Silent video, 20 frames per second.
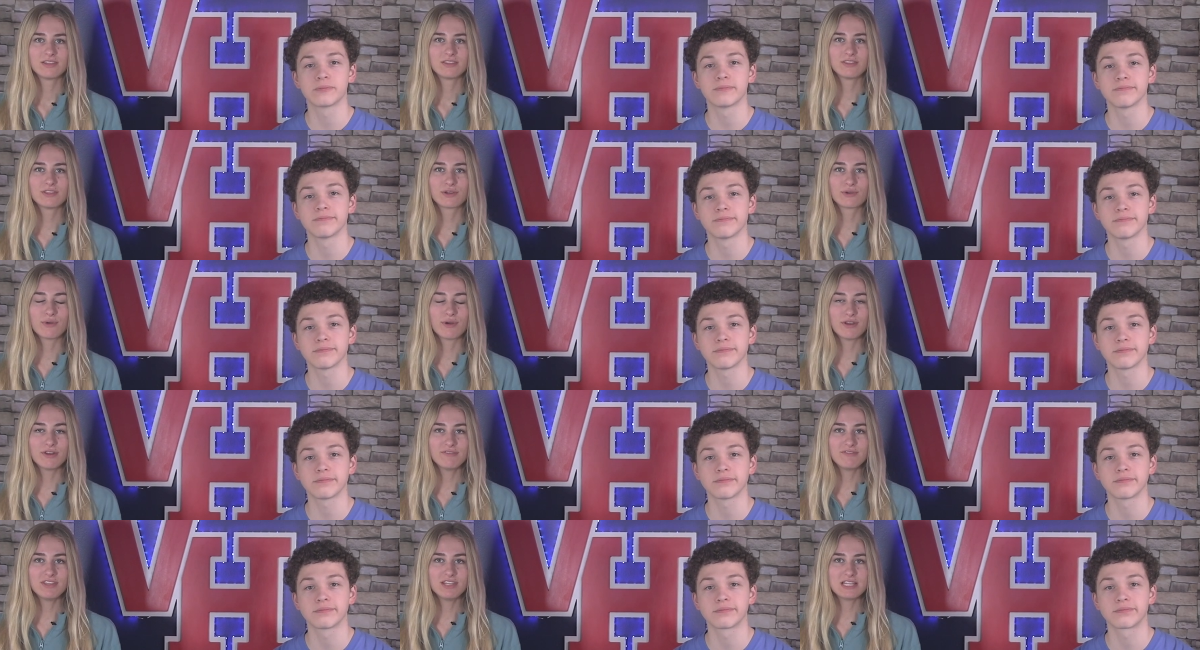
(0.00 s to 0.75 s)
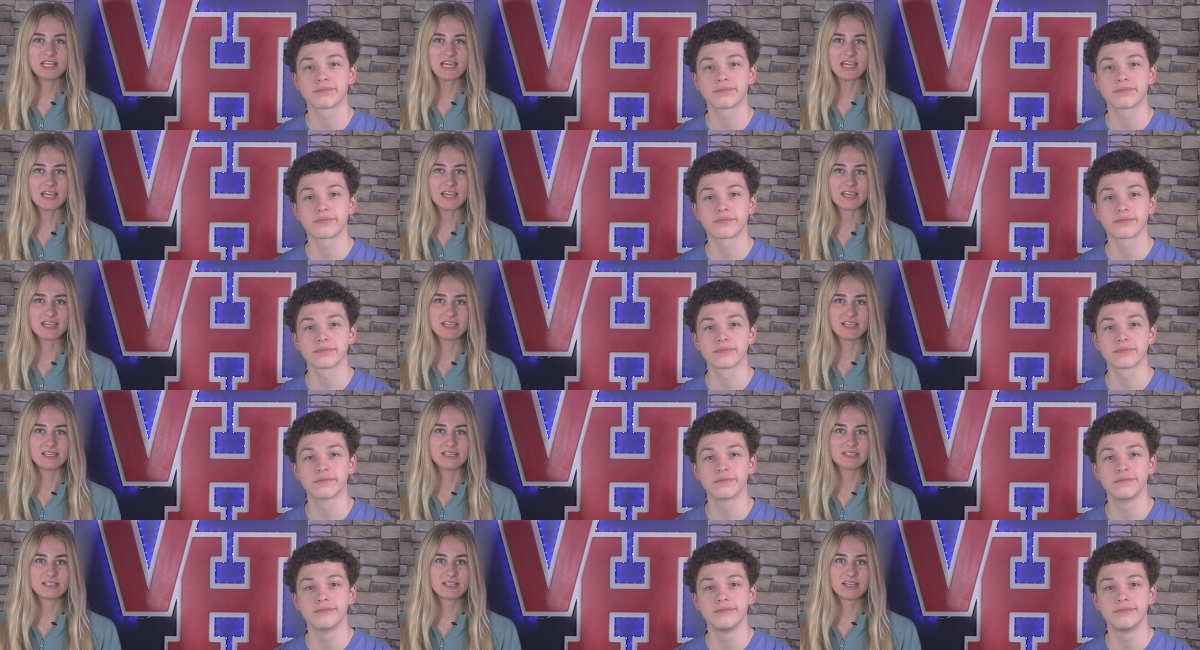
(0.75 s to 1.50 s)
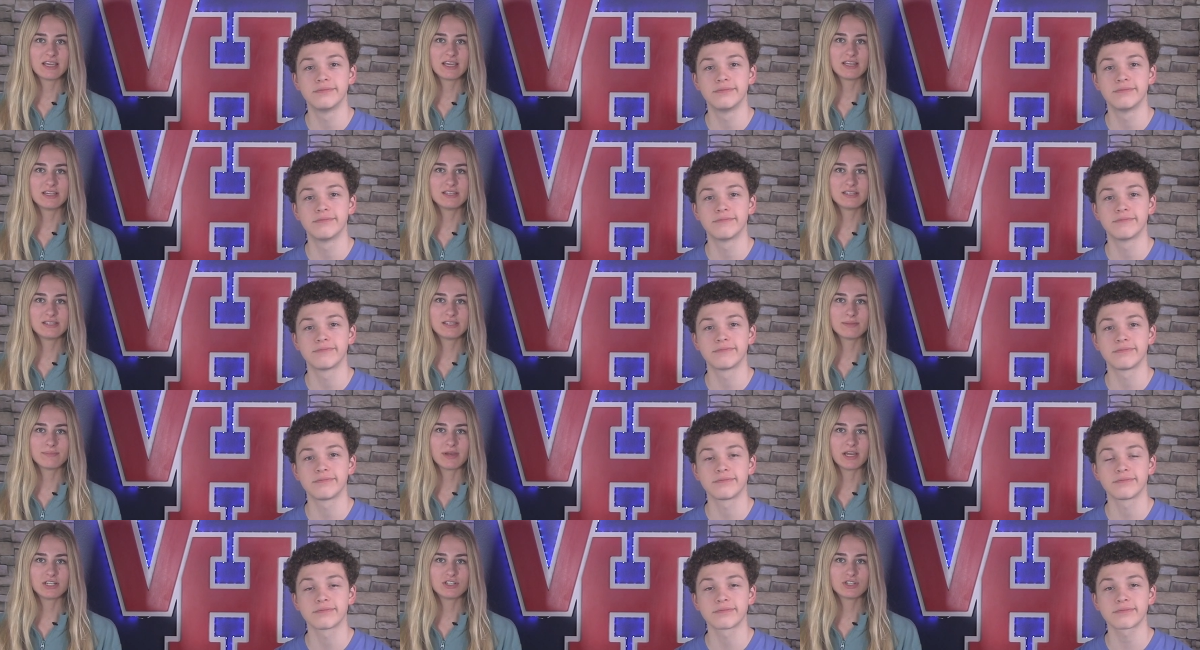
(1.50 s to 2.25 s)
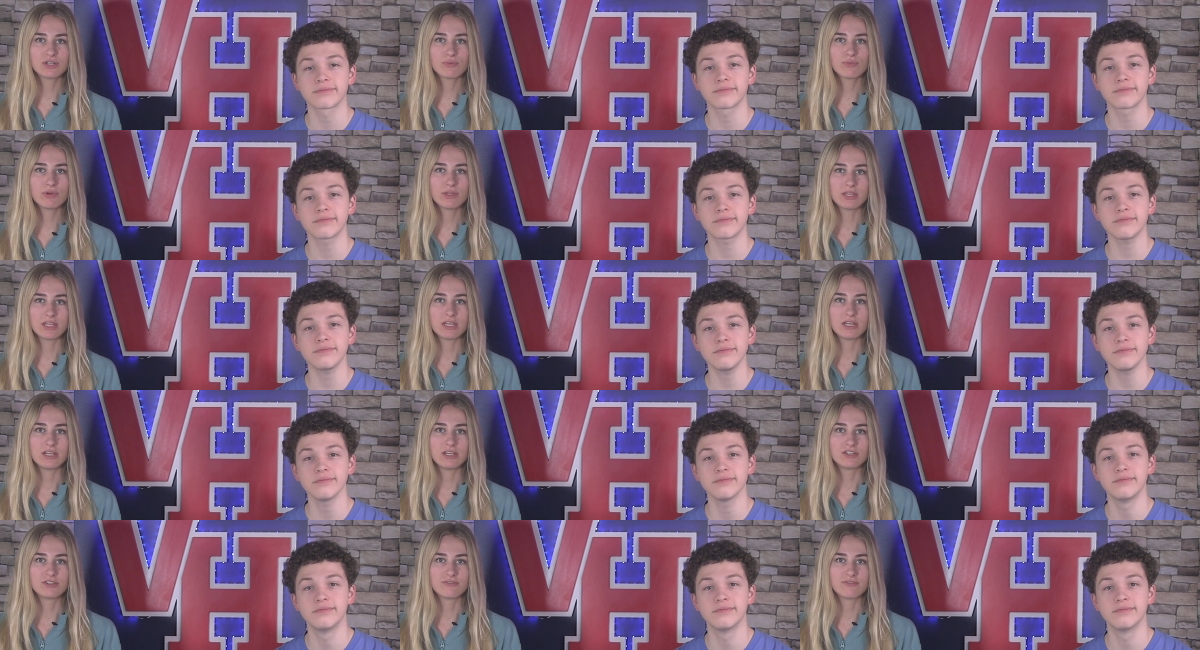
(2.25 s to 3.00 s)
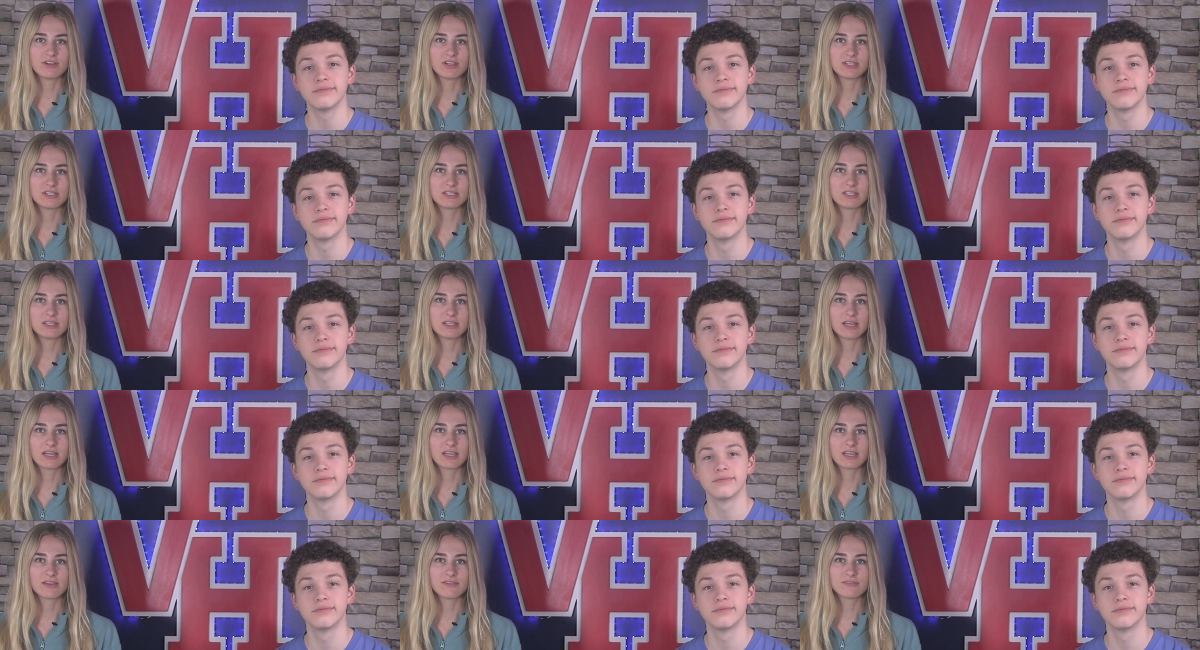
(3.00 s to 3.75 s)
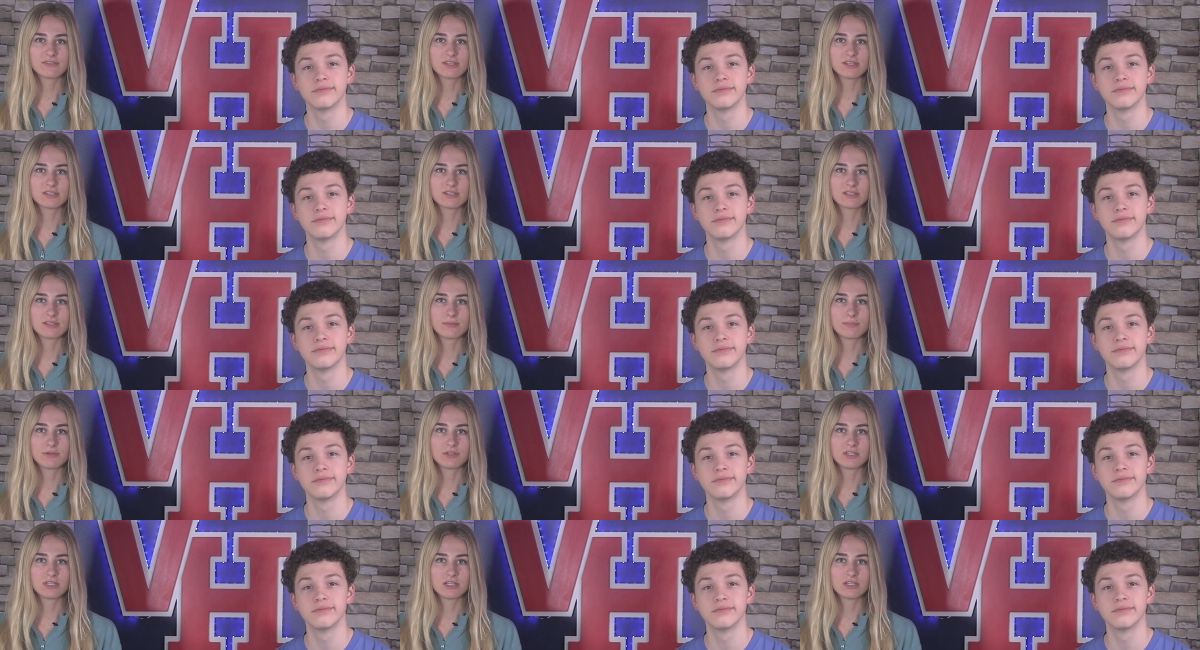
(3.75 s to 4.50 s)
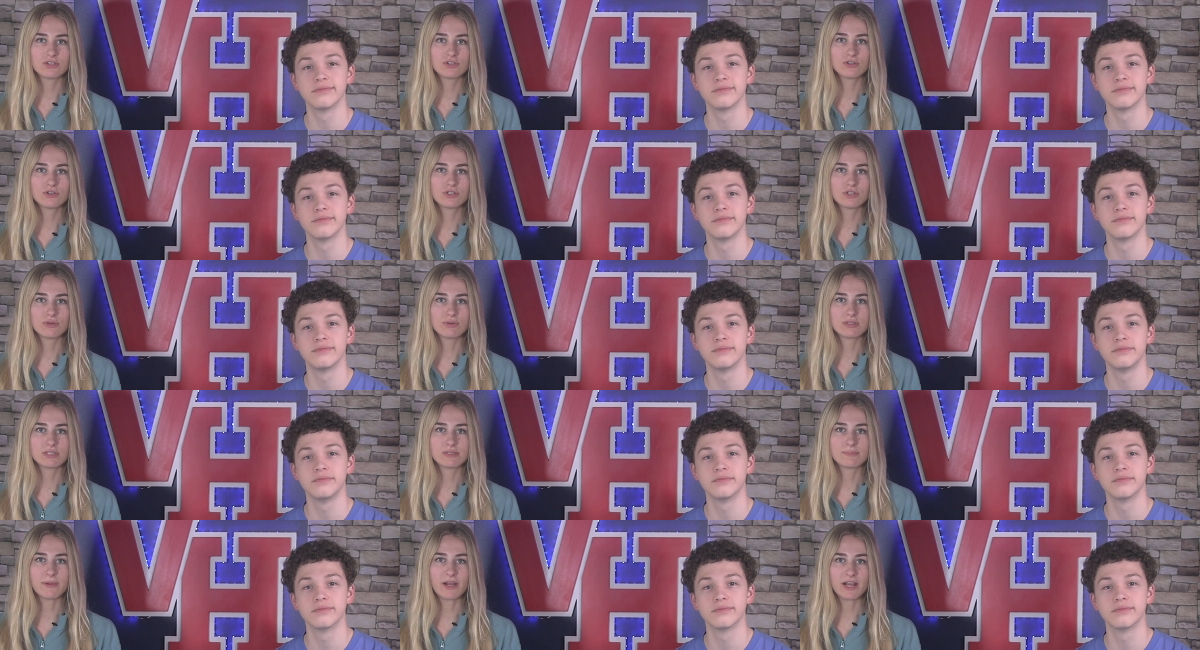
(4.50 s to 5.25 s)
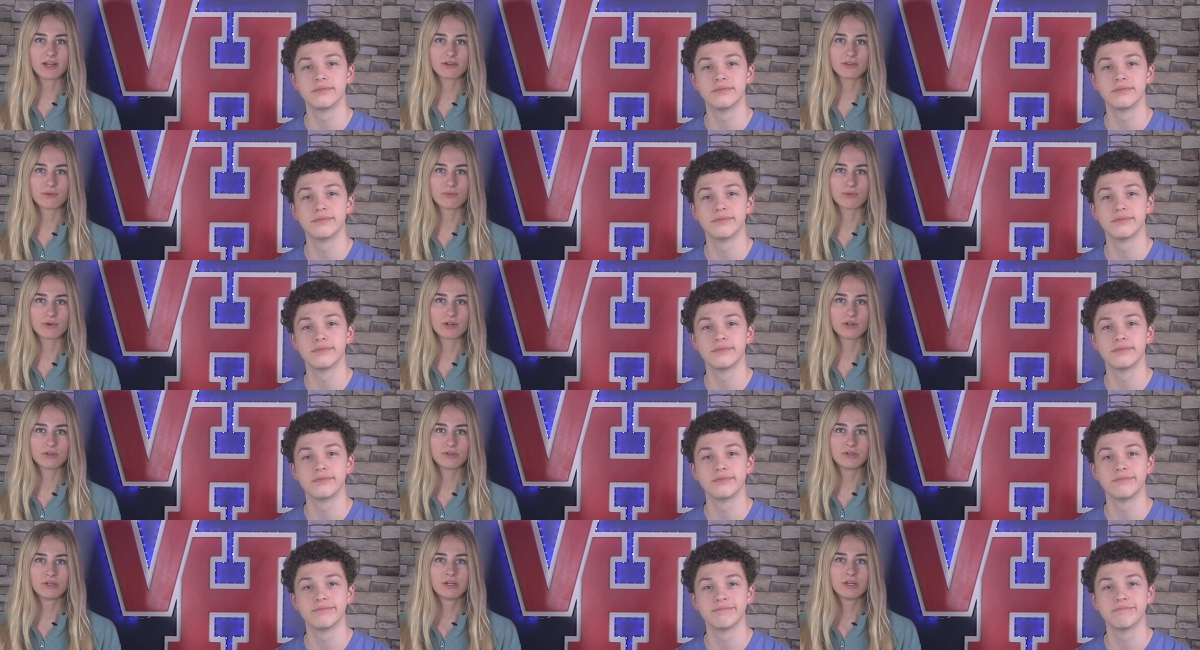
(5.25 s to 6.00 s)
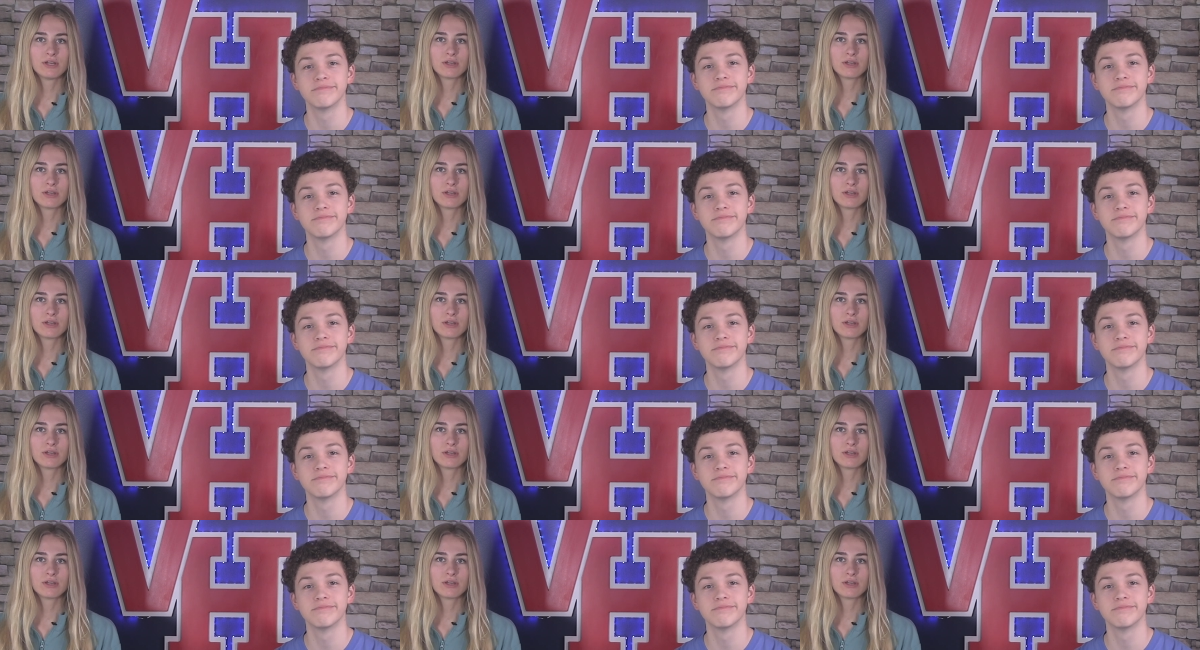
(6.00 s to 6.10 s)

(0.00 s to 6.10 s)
Speaker 1: The quote of the day is It is the magic within each of us that gives us the potential to inspire the world.